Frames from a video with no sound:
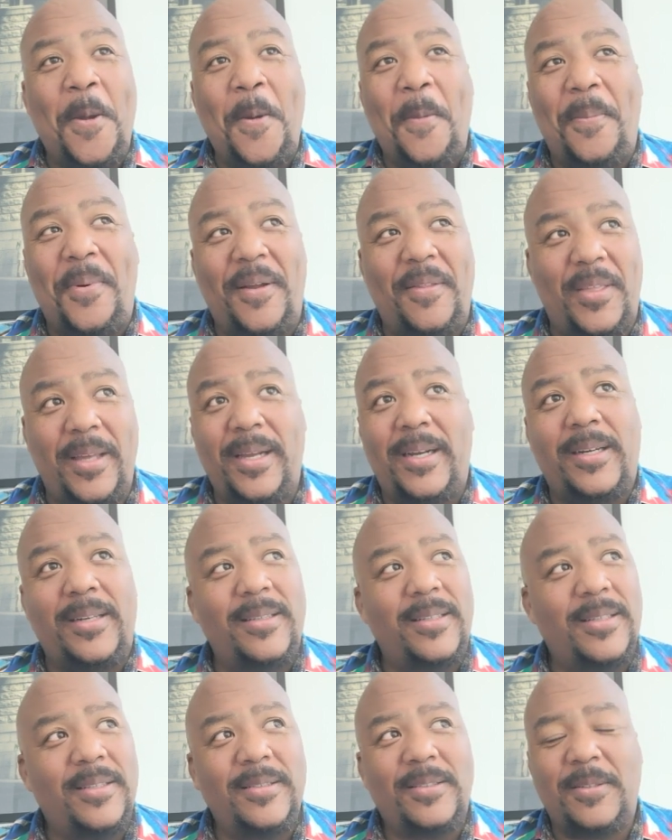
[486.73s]
But
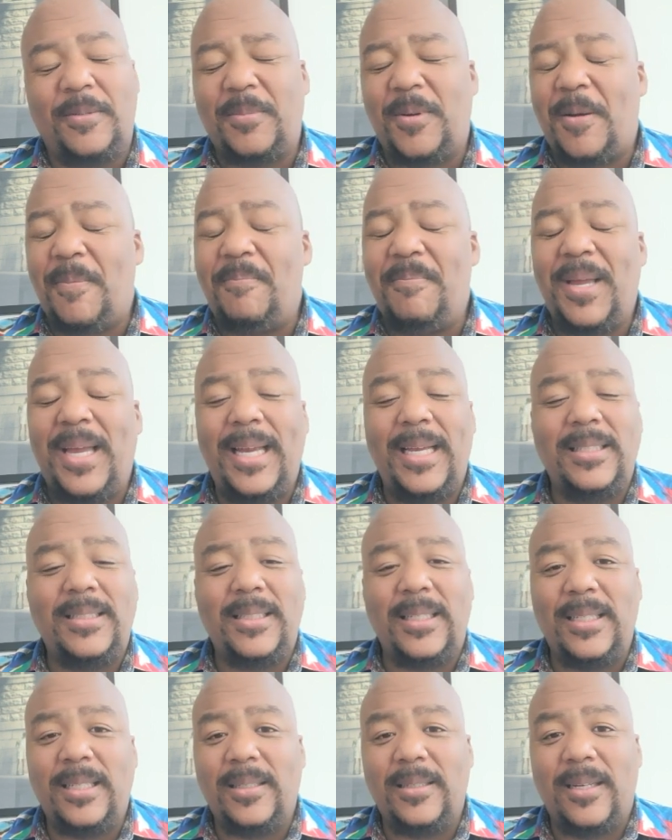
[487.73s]
there's some
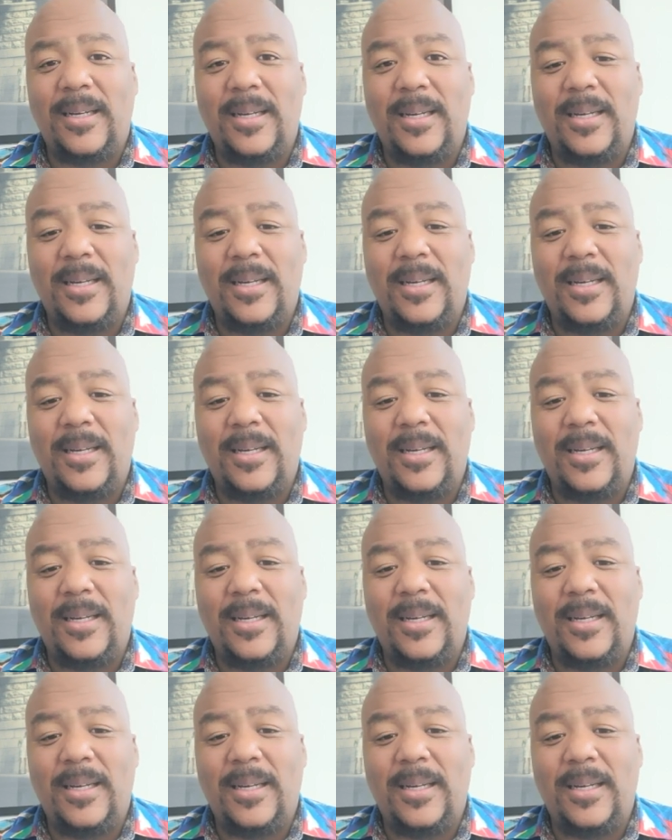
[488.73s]
amazing